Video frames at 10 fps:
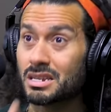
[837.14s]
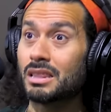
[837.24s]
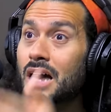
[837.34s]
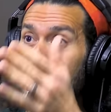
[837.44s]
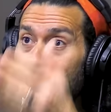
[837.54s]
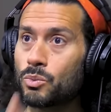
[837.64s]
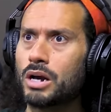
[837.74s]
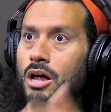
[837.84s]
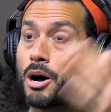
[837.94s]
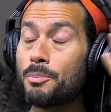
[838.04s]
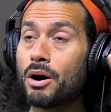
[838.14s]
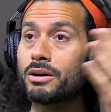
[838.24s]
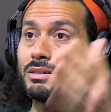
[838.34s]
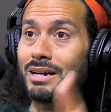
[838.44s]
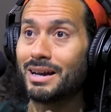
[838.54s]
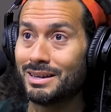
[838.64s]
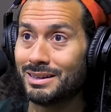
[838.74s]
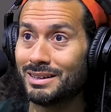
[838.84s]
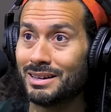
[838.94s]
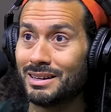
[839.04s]
is alive and well. Apartheid.
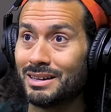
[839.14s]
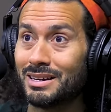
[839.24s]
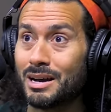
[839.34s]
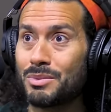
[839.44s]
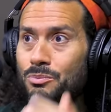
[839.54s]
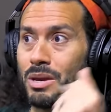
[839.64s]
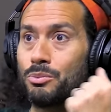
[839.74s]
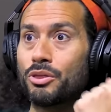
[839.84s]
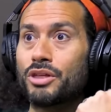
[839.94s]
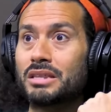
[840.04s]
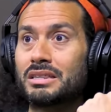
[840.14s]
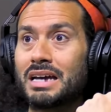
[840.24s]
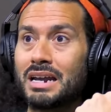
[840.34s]
I mean, people thought that